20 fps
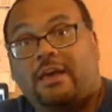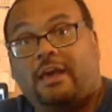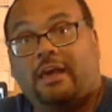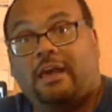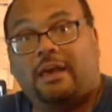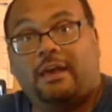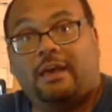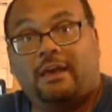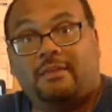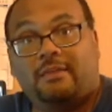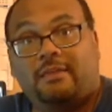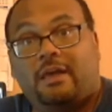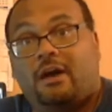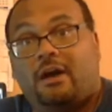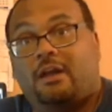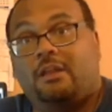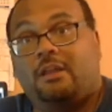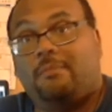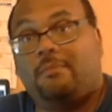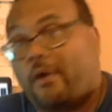and the
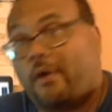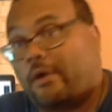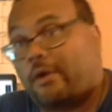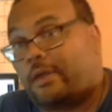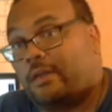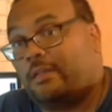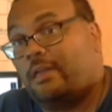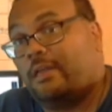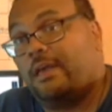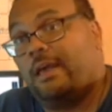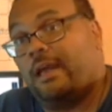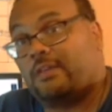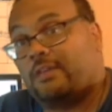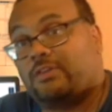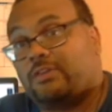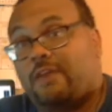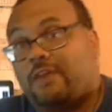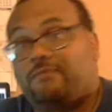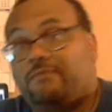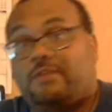All-American at
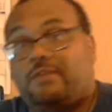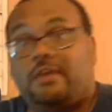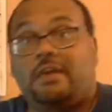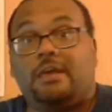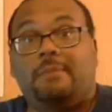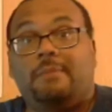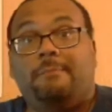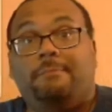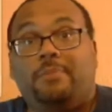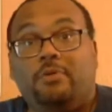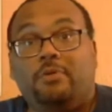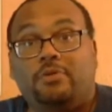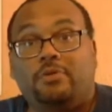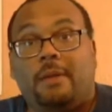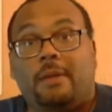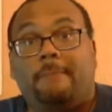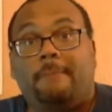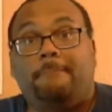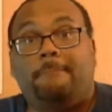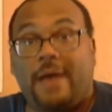safety in
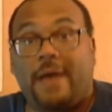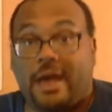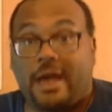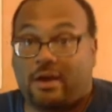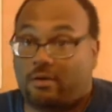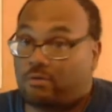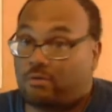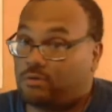Budda Baker.